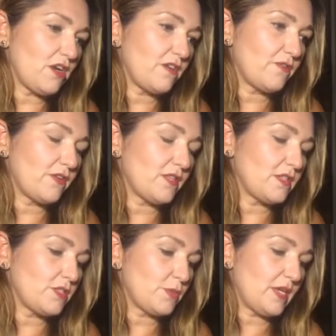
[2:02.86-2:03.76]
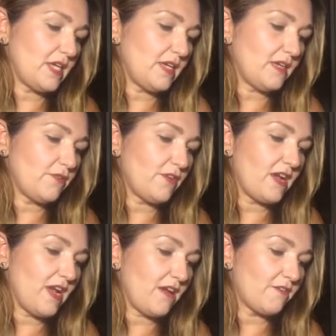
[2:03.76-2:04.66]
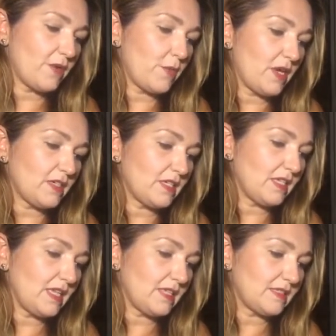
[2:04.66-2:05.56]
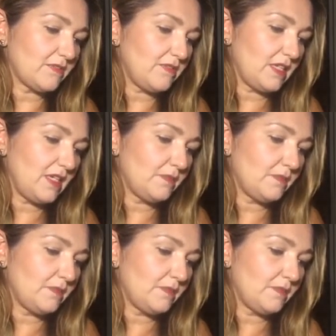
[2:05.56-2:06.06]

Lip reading: for this week for everyone collectively.